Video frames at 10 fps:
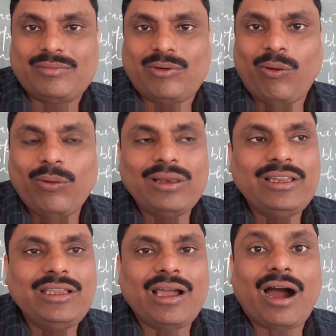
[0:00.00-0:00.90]

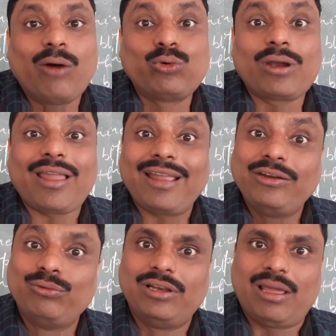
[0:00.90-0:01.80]
Only
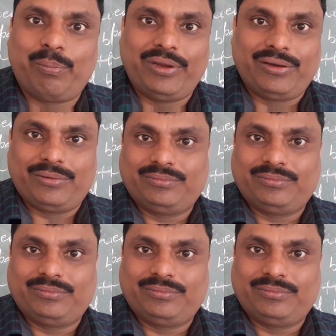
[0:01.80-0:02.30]
outline will appear.